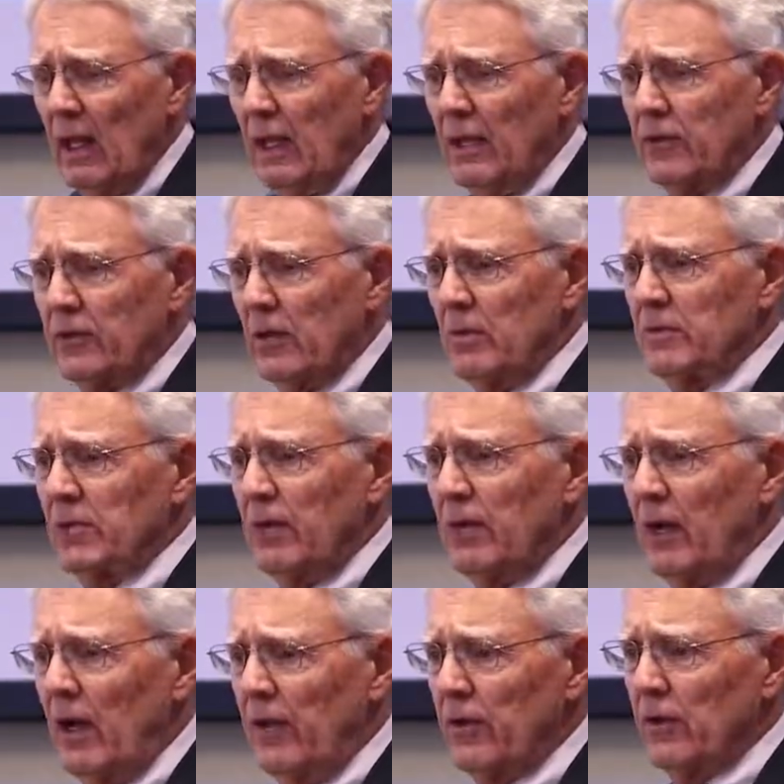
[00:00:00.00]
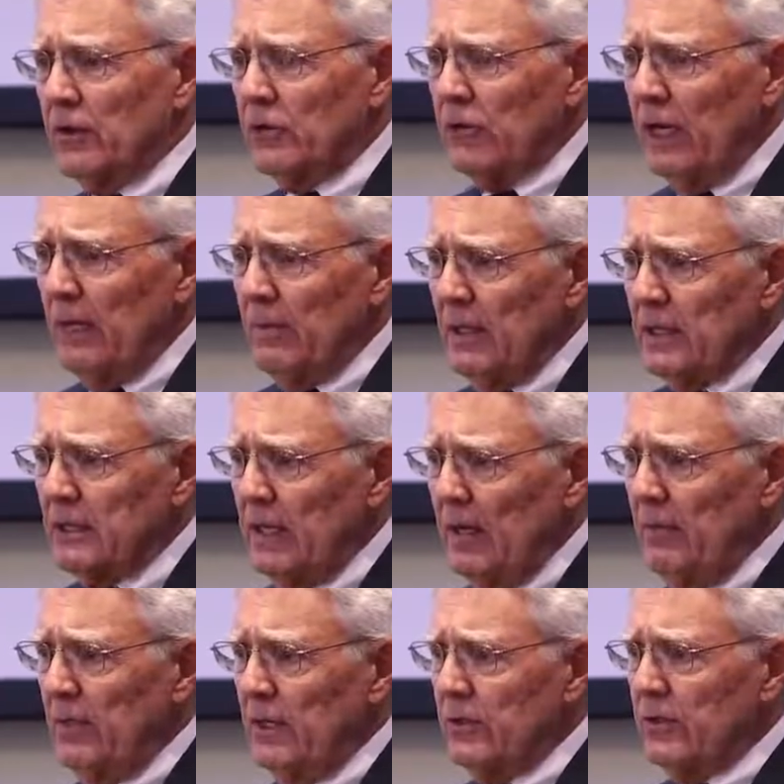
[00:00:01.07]
in terms of other treatments that
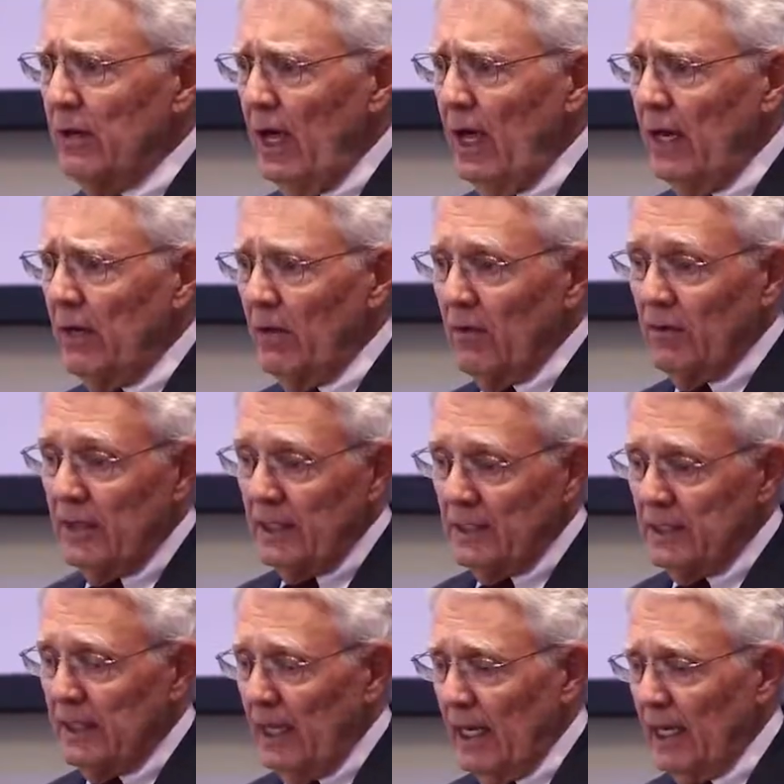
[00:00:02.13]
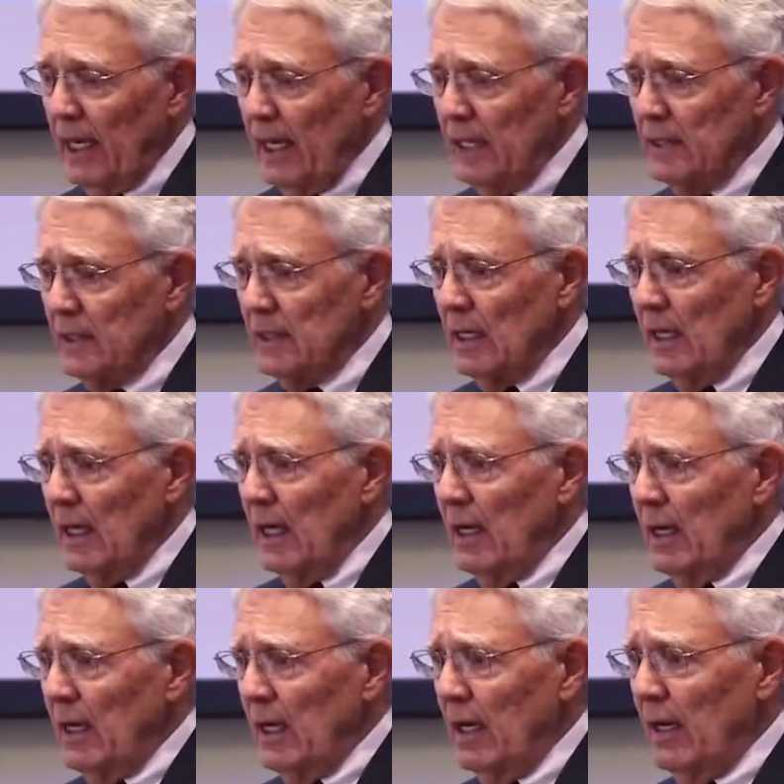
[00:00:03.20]
have been tried over these decades,
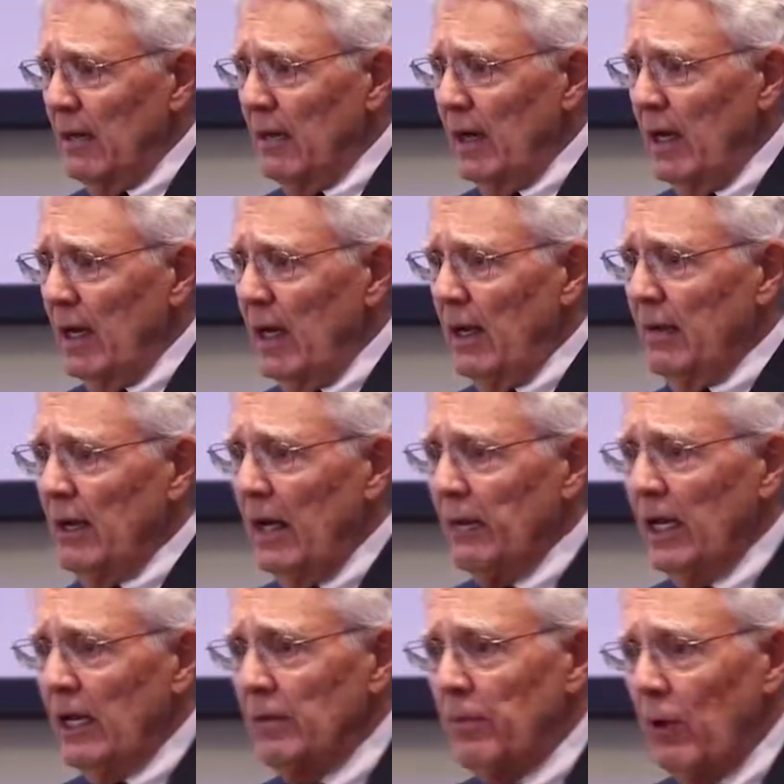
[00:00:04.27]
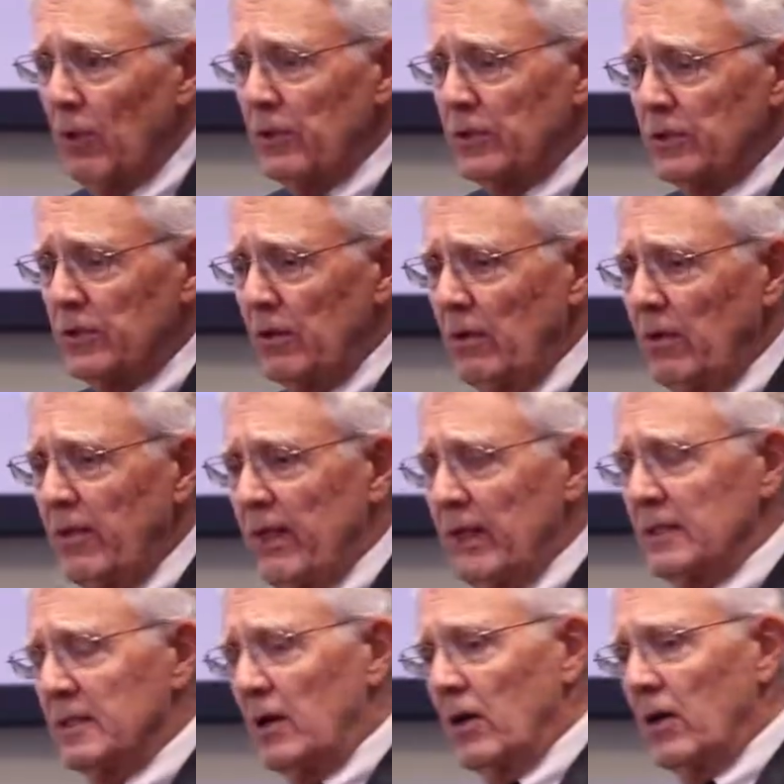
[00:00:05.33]
I'm not opposed to
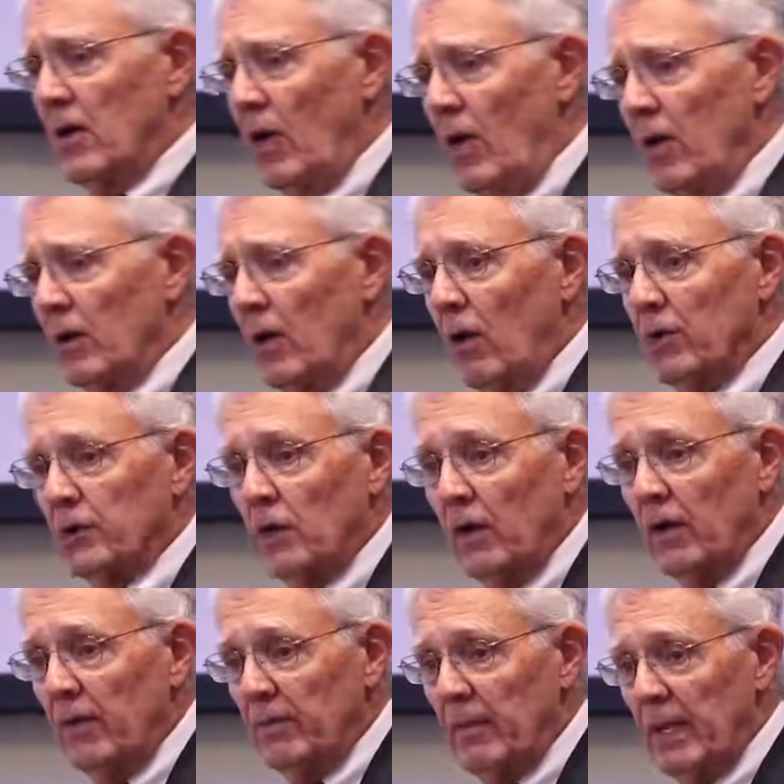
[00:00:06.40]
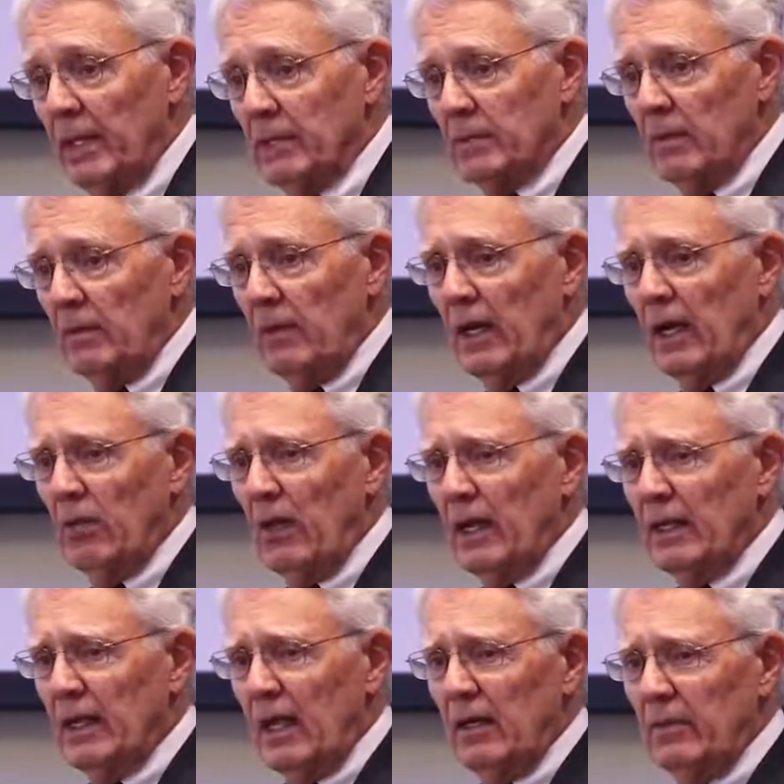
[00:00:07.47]
things that are called alternative medicine, but I
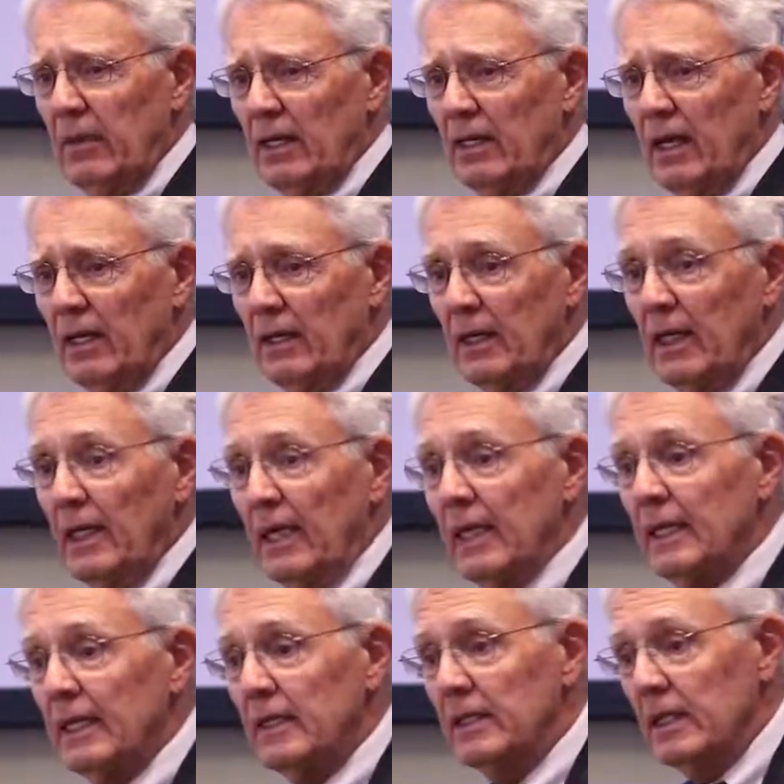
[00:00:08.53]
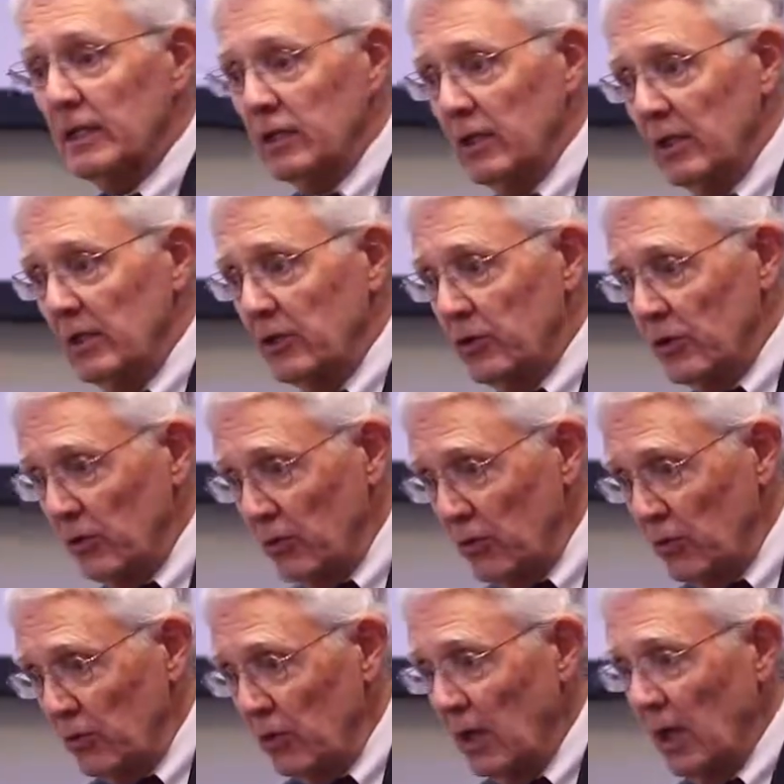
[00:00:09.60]
want that to be done in addition
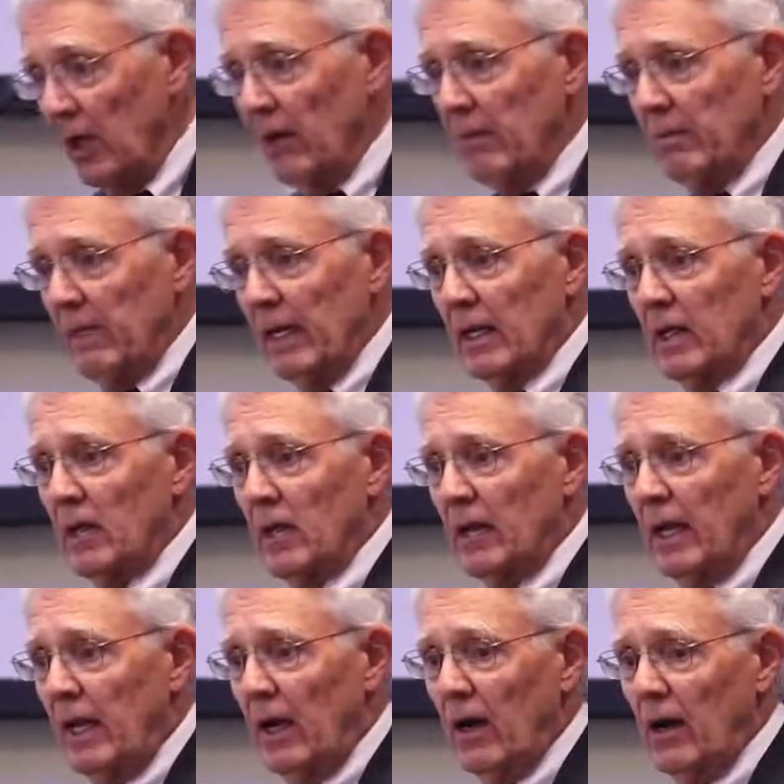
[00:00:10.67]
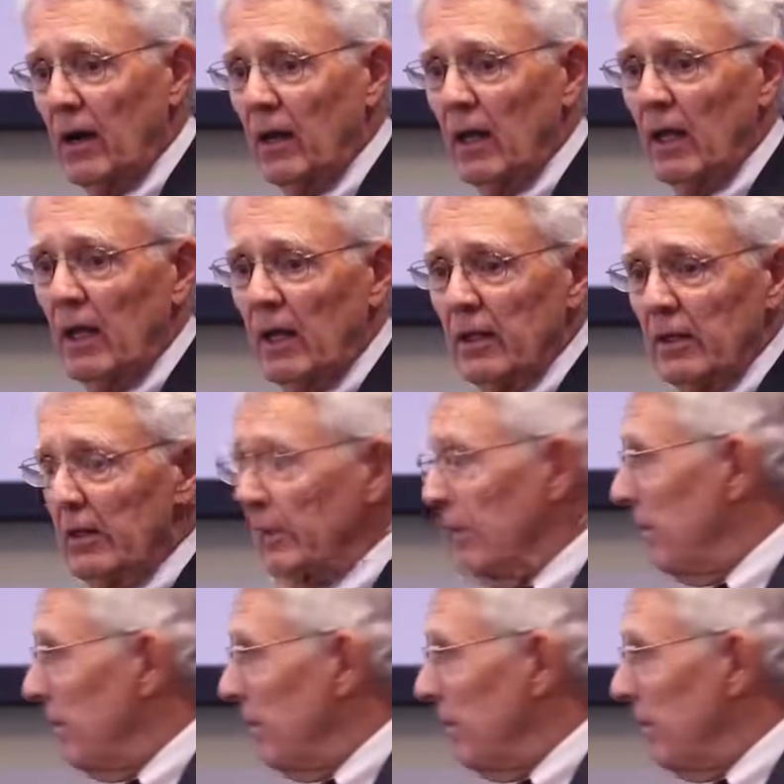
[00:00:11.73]
to medical care. The